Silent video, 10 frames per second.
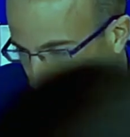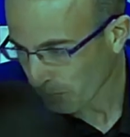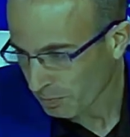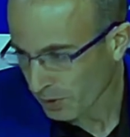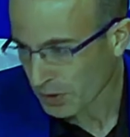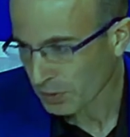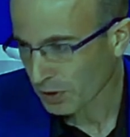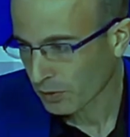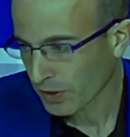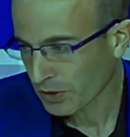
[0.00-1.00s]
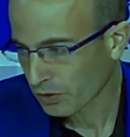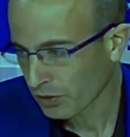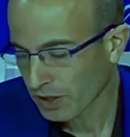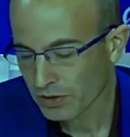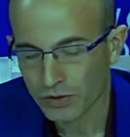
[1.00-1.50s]
an impossible question
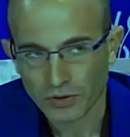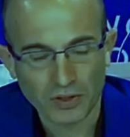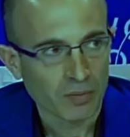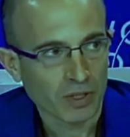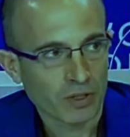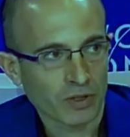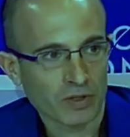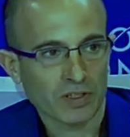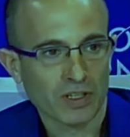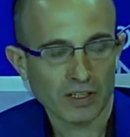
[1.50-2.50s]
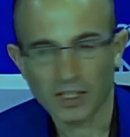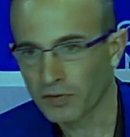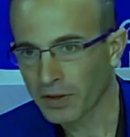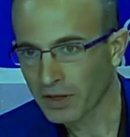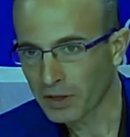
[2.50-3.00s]
to answer because
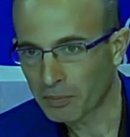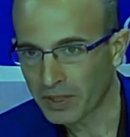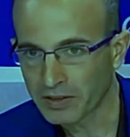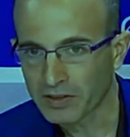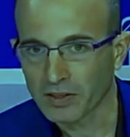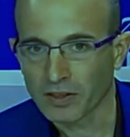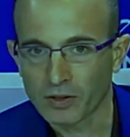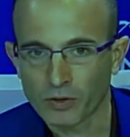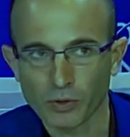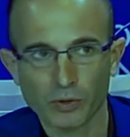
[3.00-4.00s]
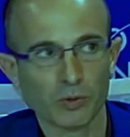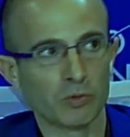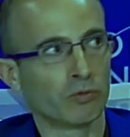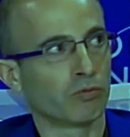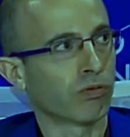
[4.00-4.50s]
given the ability
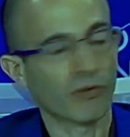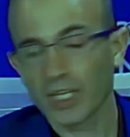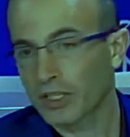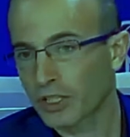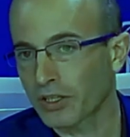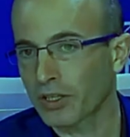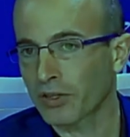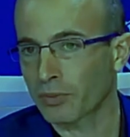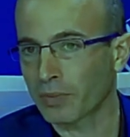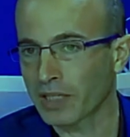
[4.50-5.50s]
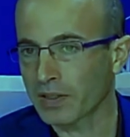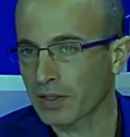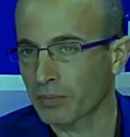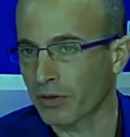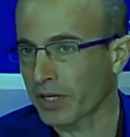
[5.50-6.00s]
to re-engineer bodies
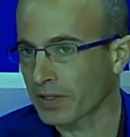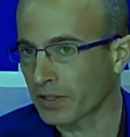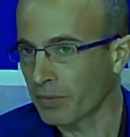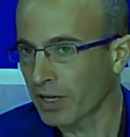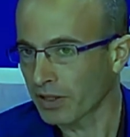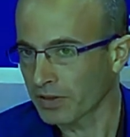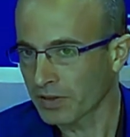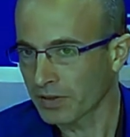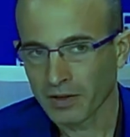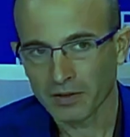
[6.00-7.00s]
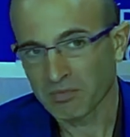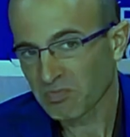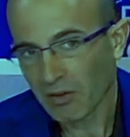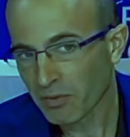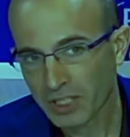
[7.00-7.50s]
and brains and minds, then
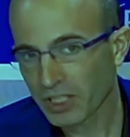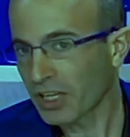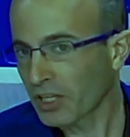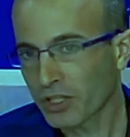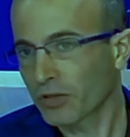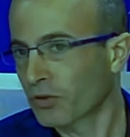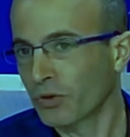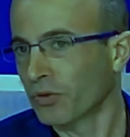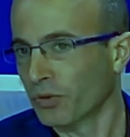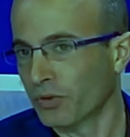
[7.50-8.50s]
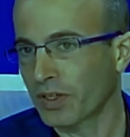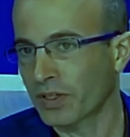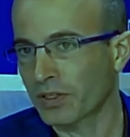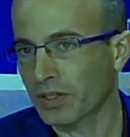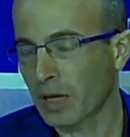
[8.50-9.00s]
our imagination too
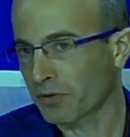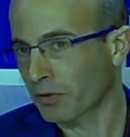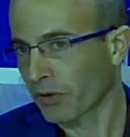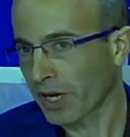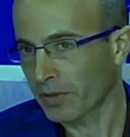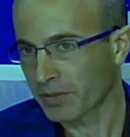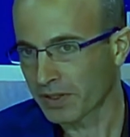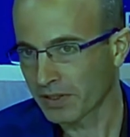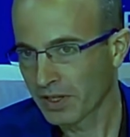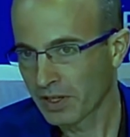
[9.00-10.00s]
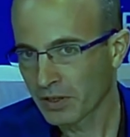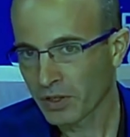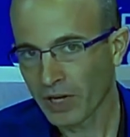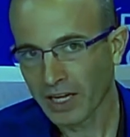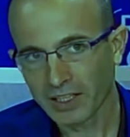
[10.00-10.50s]
is up for grabs.
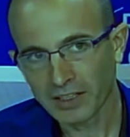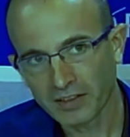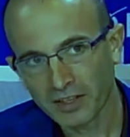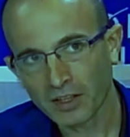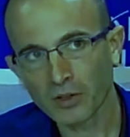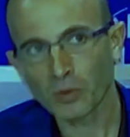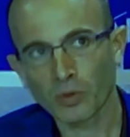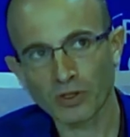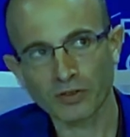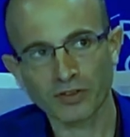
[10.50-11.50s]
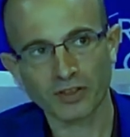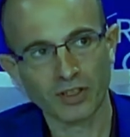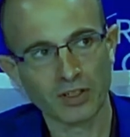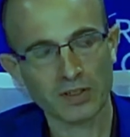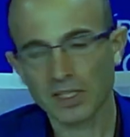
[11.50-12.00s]
So I can tell you what
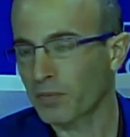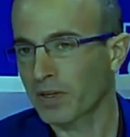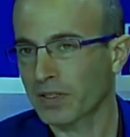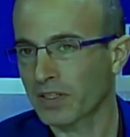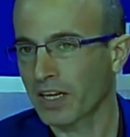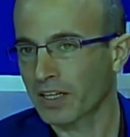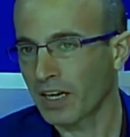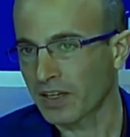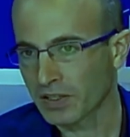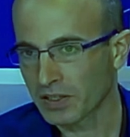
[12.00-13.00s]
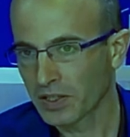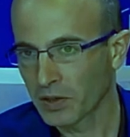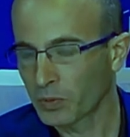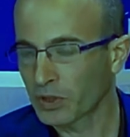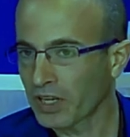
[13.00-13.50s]
sapiens like us
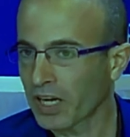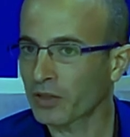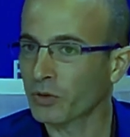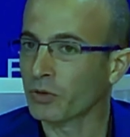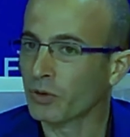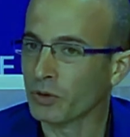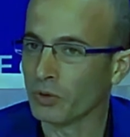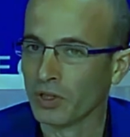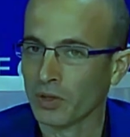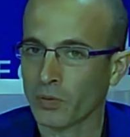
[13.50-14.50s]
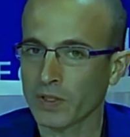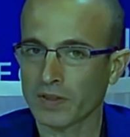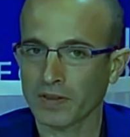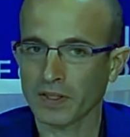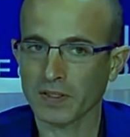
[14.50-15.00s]
would like to do
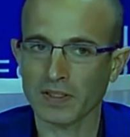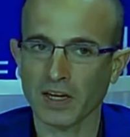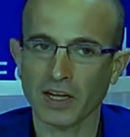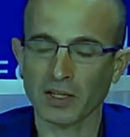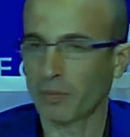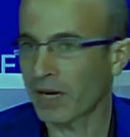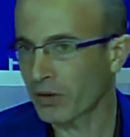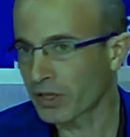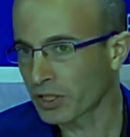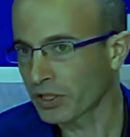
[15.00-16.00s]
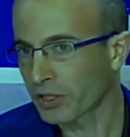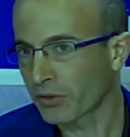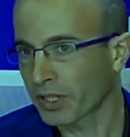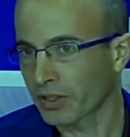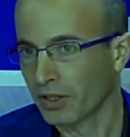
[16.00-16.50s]
with things like
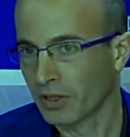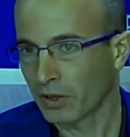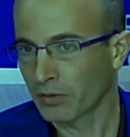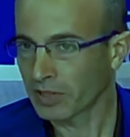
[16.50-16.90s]
bioengineering or